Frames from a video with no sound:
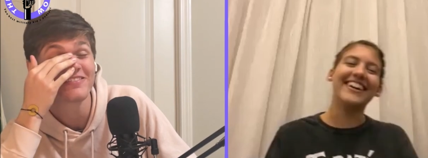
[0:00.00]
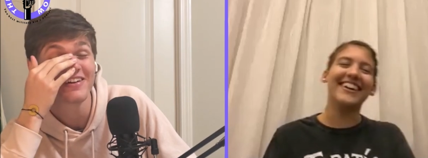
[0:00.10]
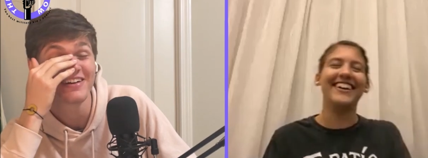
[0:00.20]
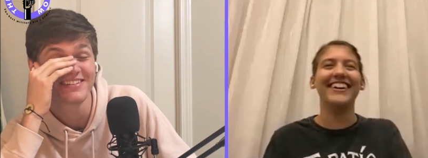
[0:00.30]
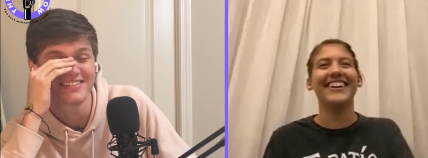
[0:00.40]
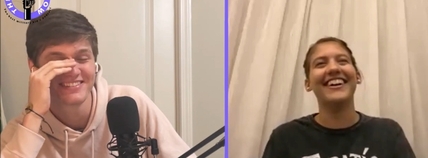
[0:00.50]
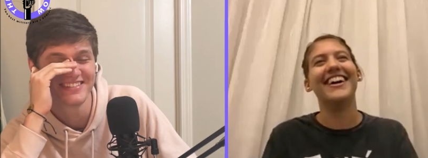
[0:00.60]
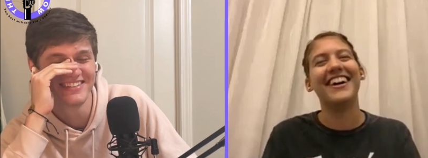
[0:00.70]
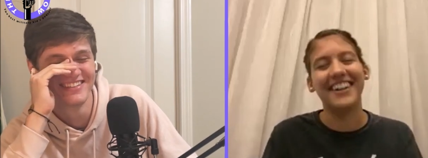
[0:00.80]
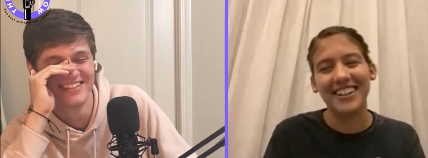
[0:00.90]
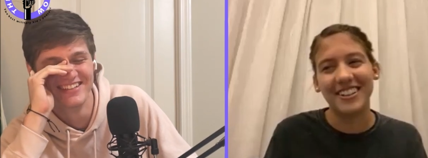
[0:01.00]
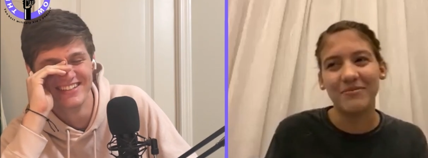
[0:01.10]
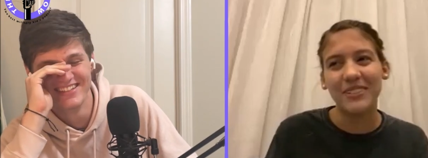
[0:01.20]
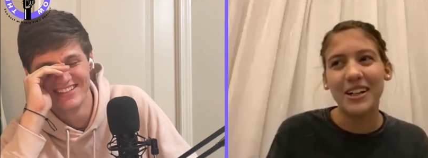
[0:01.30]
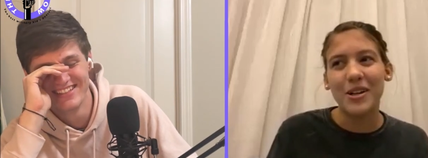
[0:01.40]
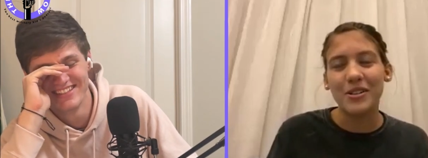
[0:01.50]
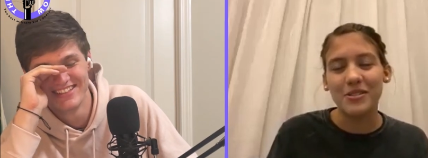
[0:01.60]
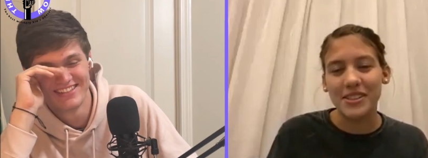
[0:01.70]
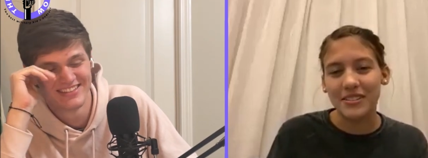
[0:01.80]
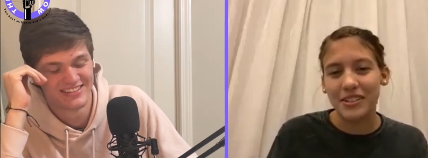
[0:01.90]
Speaker 1: fair. um, New
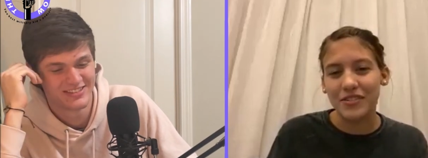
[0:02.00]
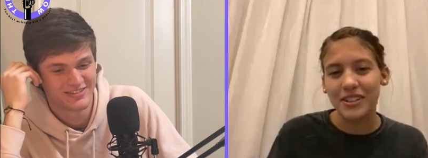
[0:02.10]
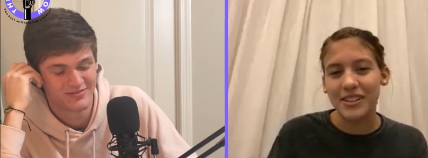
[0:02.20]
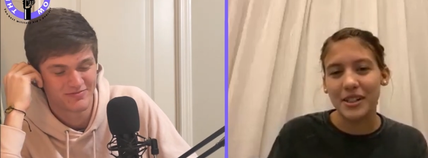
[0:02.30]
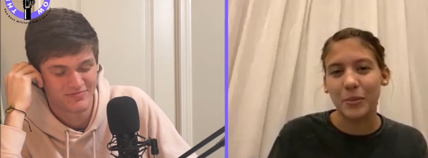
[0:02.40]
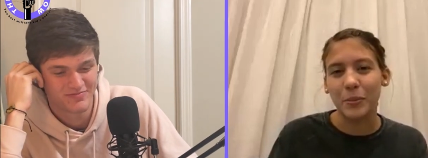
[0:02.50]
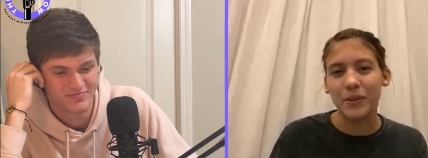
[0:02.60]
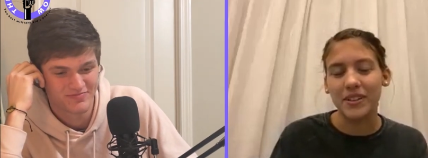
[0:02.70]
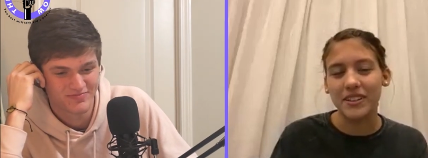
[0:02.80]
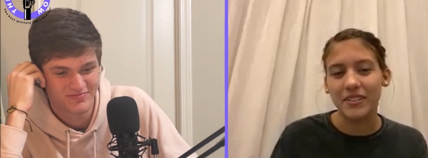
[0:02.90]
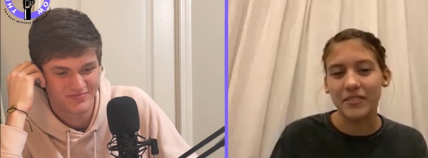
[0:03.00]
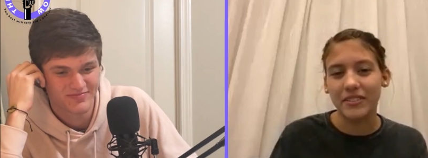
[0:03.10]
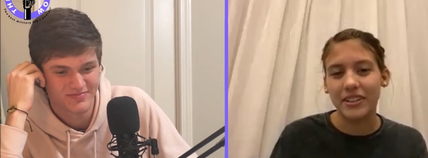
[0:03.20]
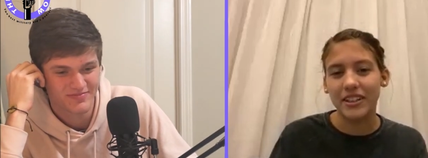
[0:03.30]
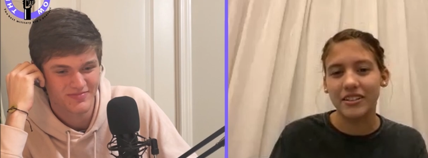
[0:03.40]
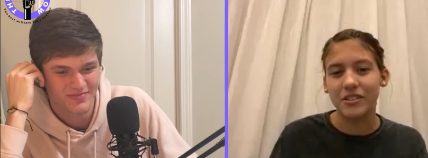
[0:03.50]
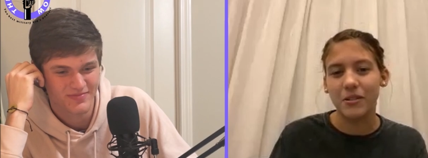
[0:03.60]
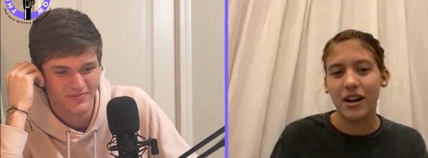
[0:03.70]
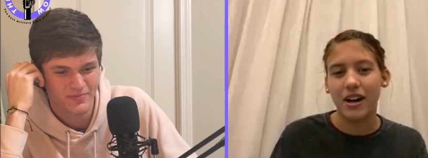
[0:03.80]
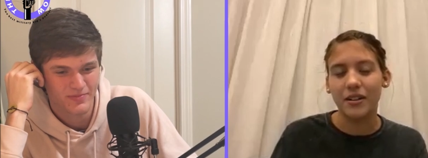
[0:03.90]
Zealand's very temperate. They don't really get too
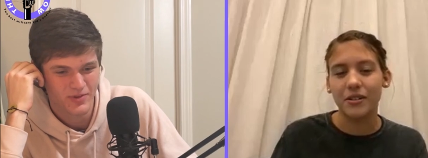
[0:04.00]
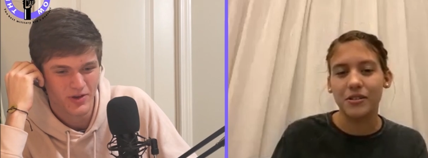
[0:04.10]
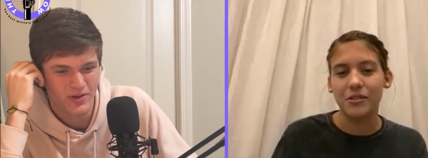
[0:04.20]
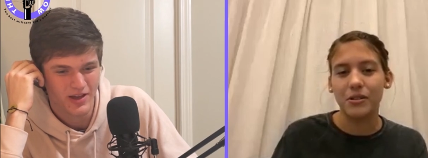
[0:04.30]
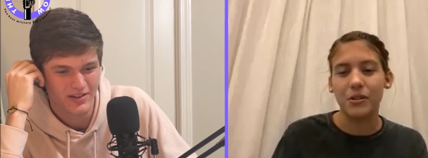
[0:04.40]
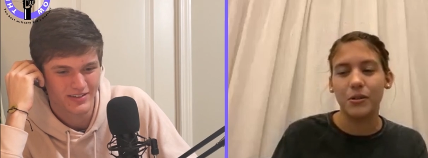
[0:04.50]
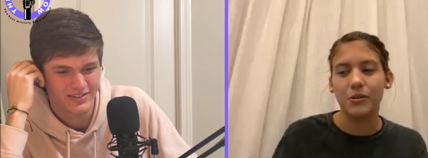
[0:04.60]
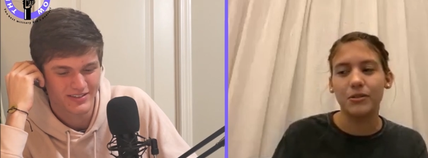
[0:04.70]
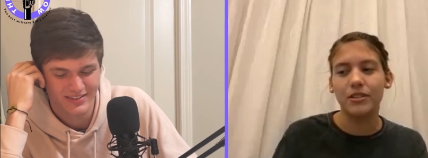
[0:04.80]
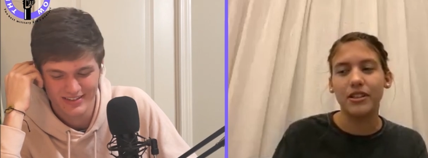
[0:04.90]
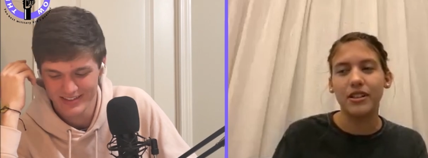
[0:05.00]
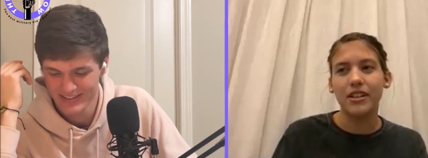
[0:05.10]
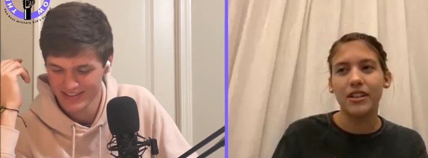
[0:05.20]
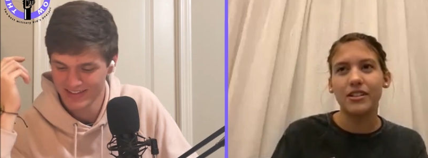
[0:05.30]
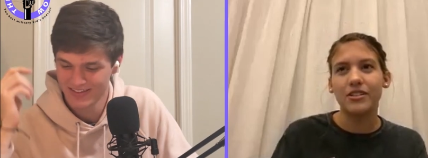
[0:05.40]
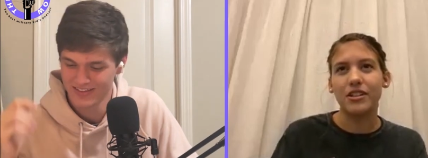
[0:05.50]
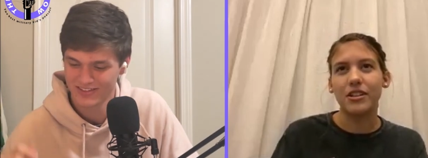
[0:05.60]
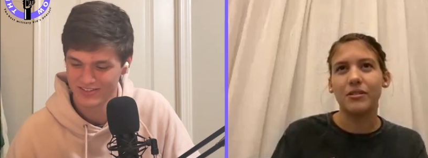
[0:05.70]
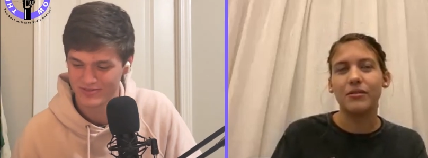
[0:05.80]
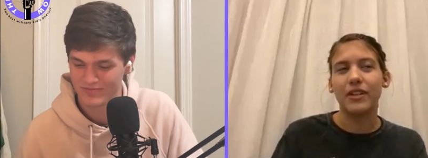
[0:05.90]
hot or too okay. cold.
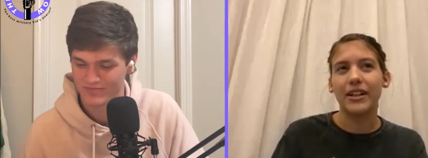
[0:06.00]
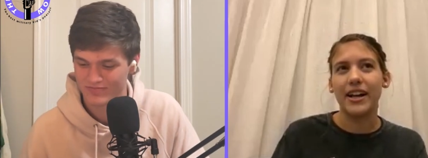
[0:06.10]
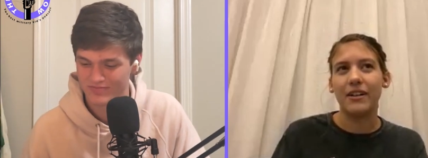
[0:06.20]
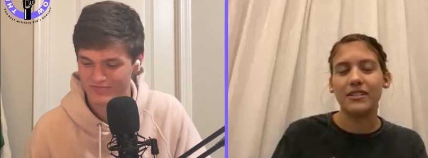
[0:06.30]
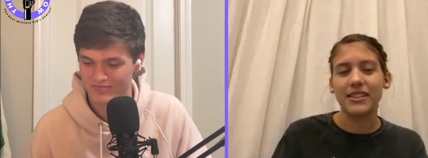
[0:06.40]
So right now it's